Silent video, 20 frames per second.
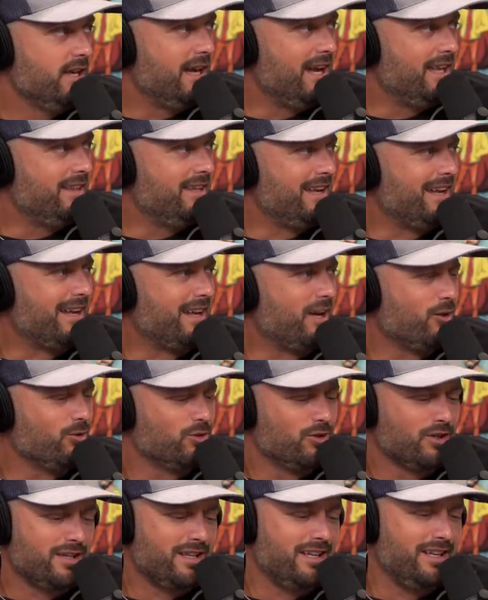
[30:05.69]
And then I go
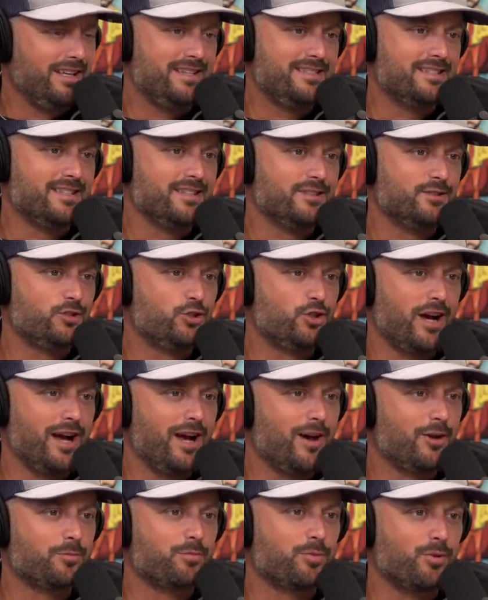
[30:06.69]
look, and he's a
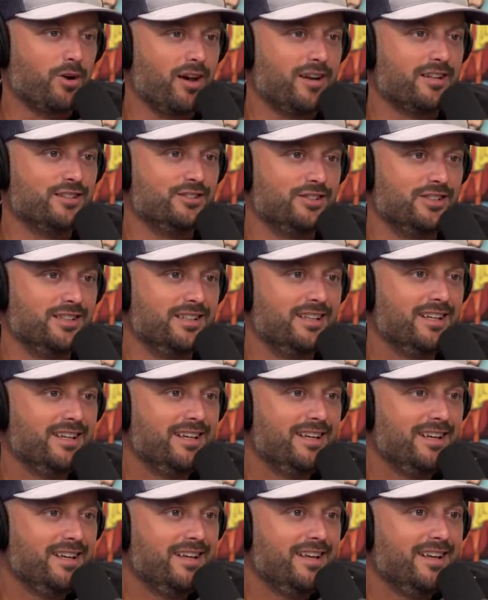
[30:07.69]
child prodigy.
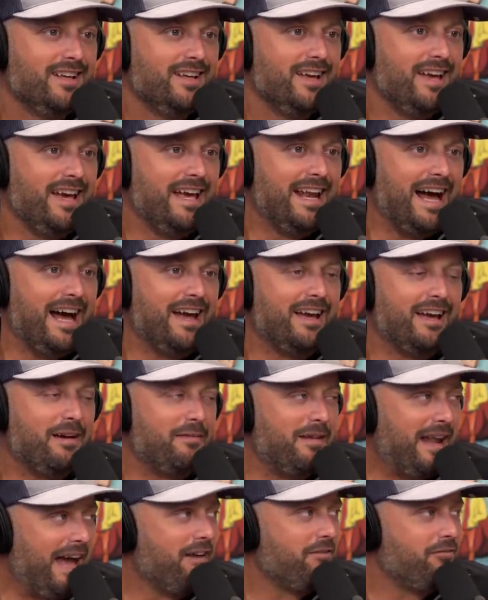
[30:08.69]
And I
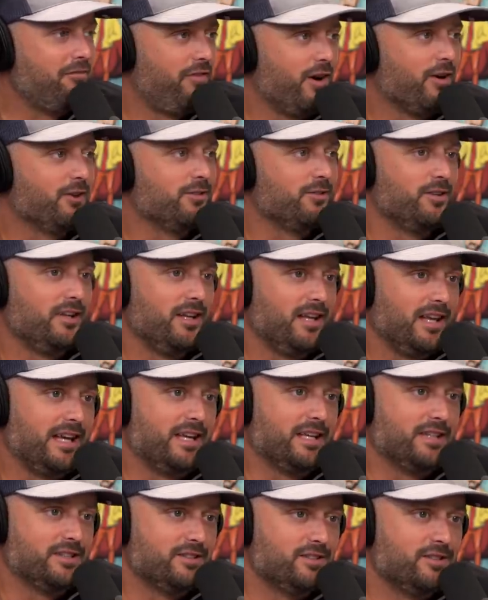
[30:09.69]
mean, I felt
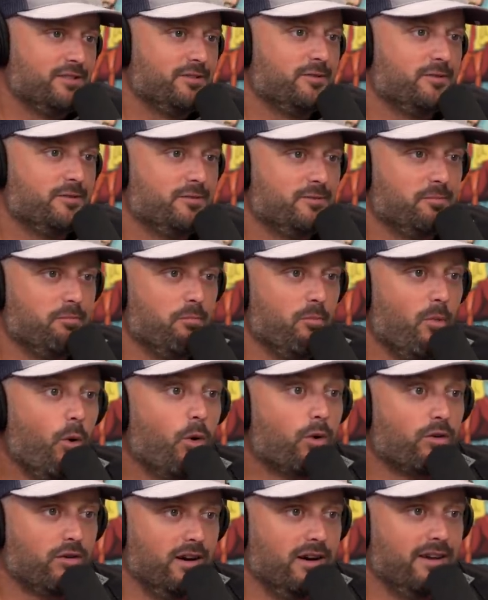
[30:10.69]
like a
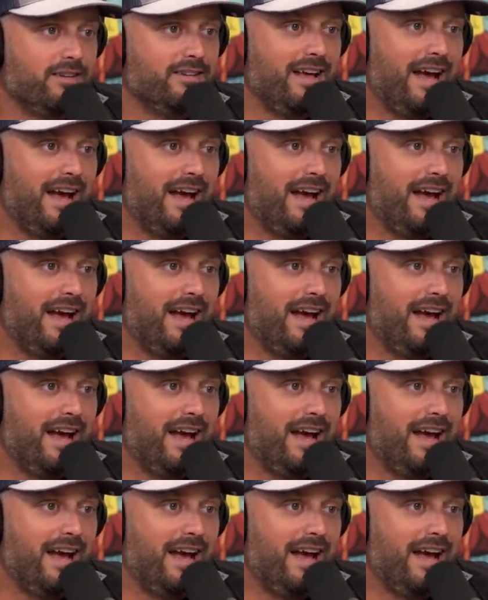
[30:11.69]
moron.